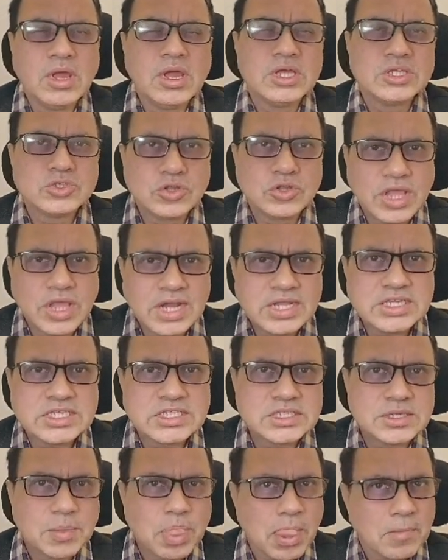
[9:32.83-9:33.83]
So
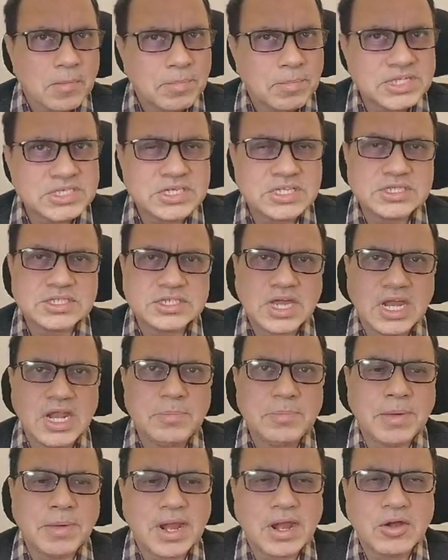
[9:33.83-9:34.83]
that's
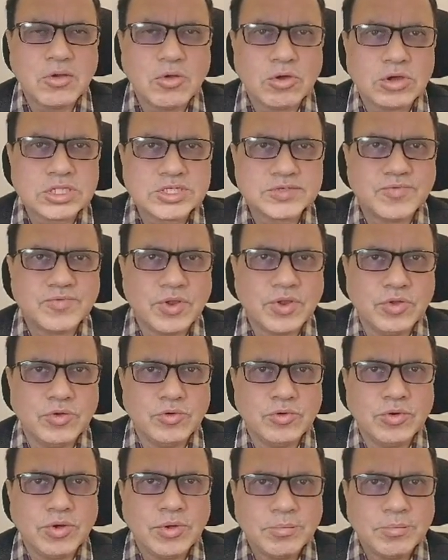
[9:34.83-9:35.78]
pesticide paradox for you.